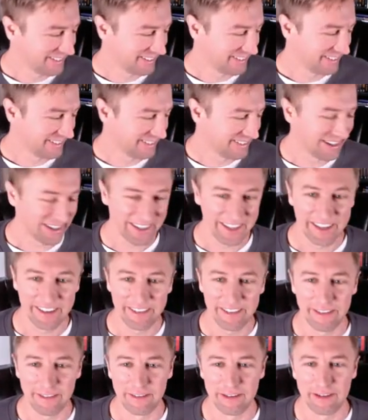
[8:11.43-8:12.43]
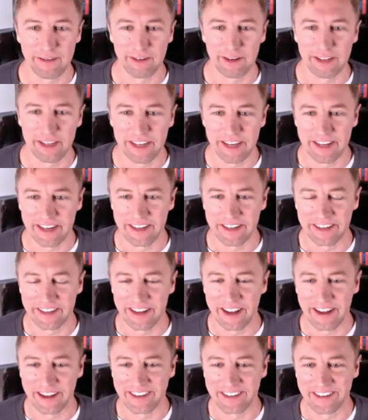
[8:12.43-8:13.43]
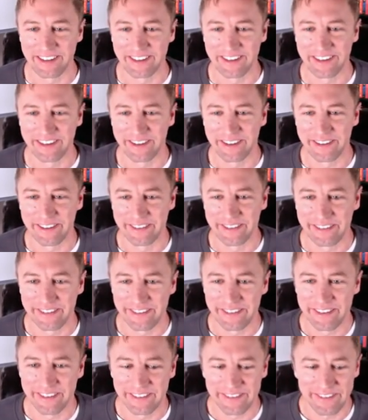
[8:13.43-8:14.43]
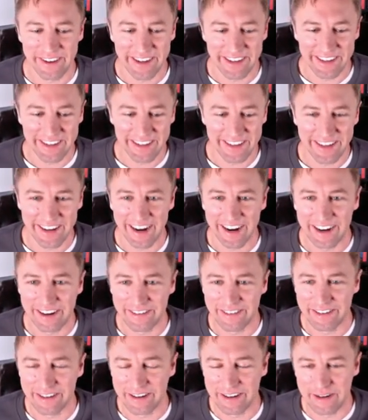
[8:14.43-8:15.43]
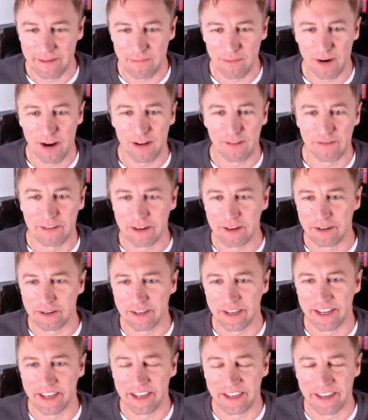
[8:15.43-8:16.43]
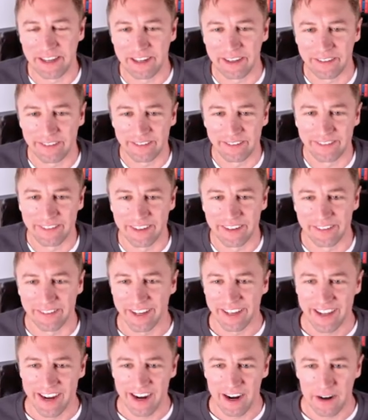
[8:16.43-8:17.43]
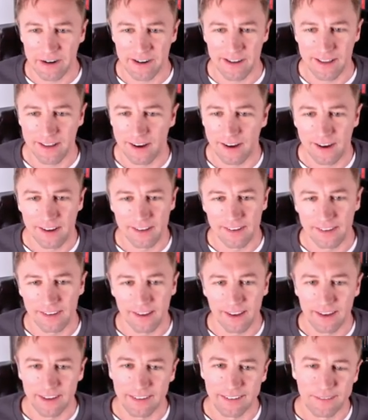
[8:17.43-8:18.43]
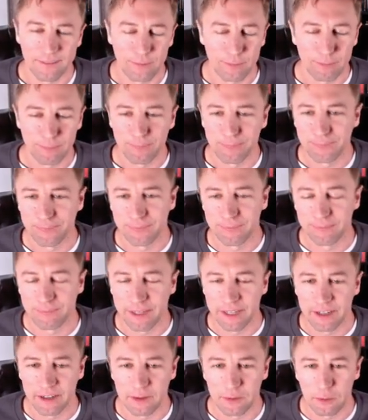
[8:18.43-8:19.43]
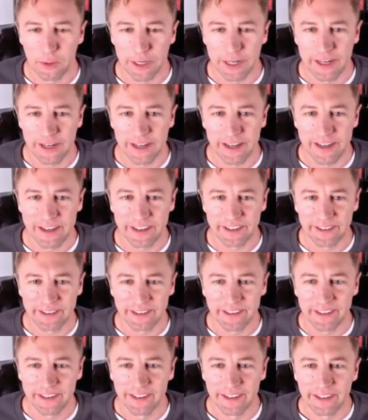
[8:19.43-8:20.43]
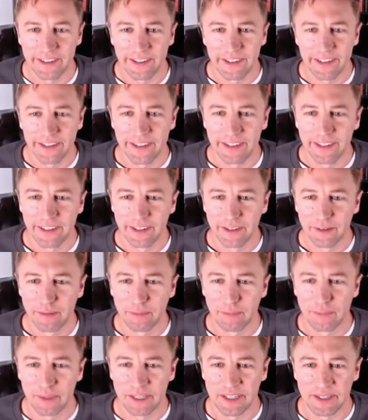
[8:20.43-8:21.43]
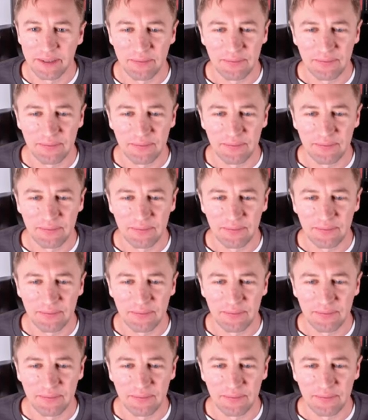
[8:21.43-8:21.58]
not giving me really any signs, so if I can get out of it in a profit, I'll take it. If if I get out in a loss, like, it is what it is. But